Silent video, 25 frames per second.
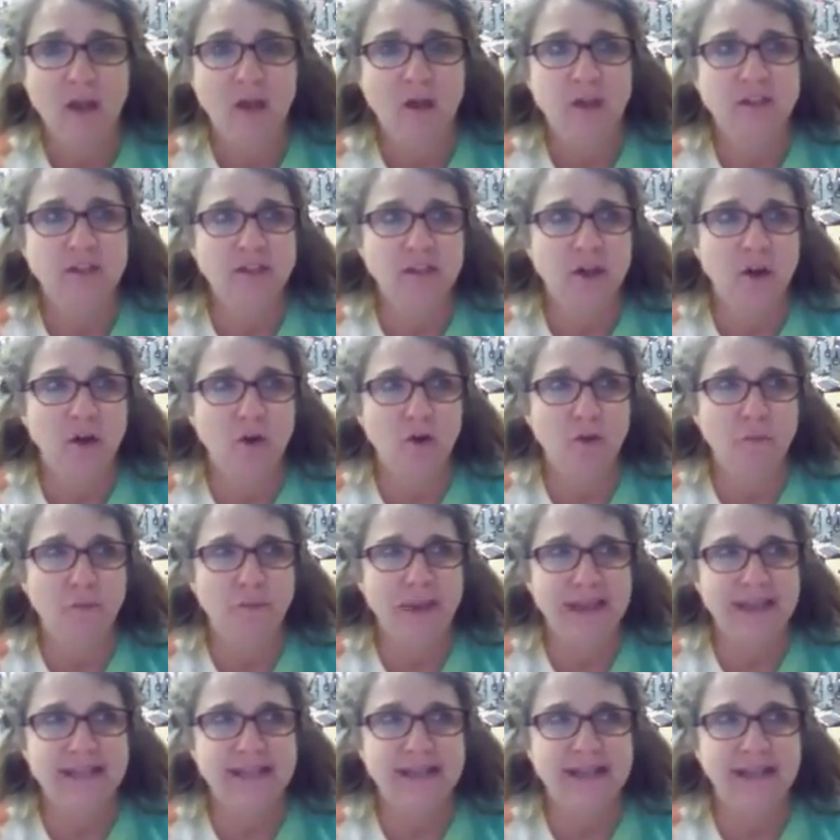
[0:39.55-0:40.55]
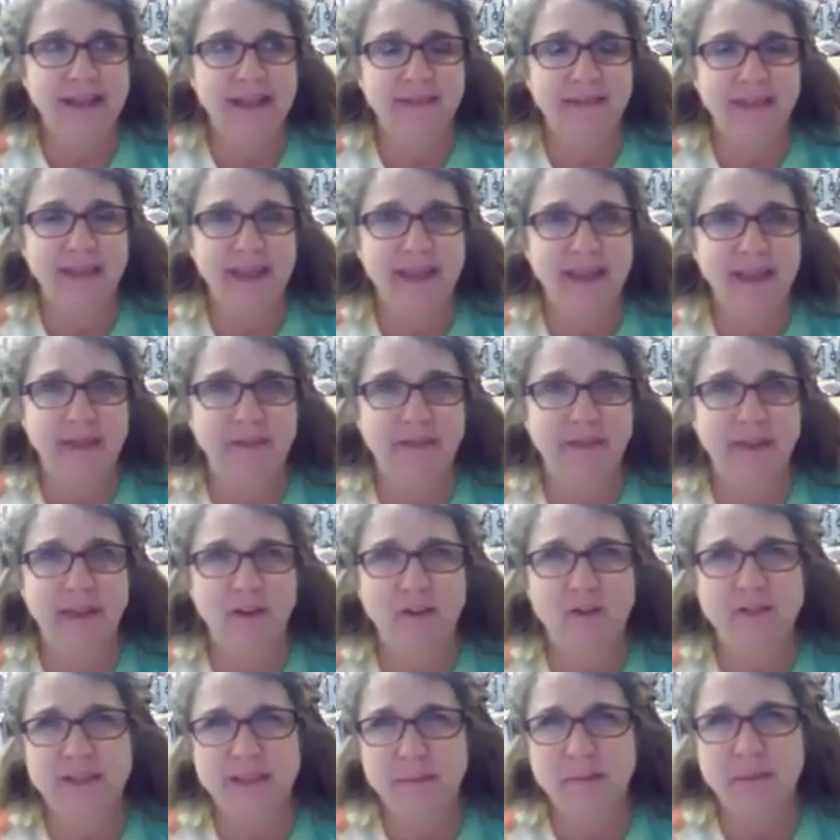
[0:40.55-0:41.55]
So basically they are
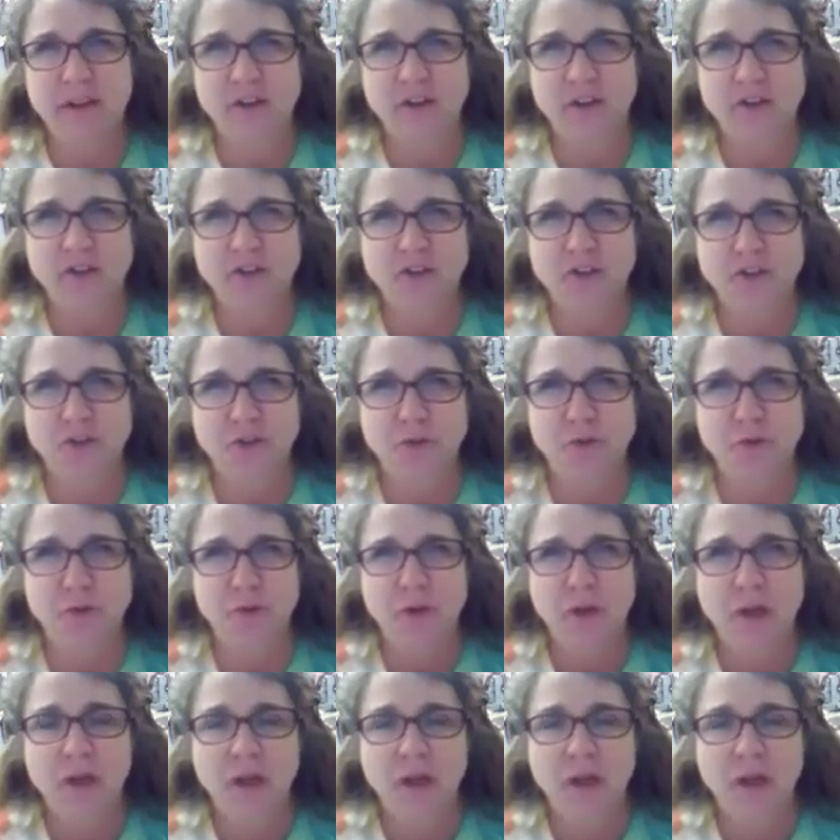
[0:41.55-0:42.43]
similar to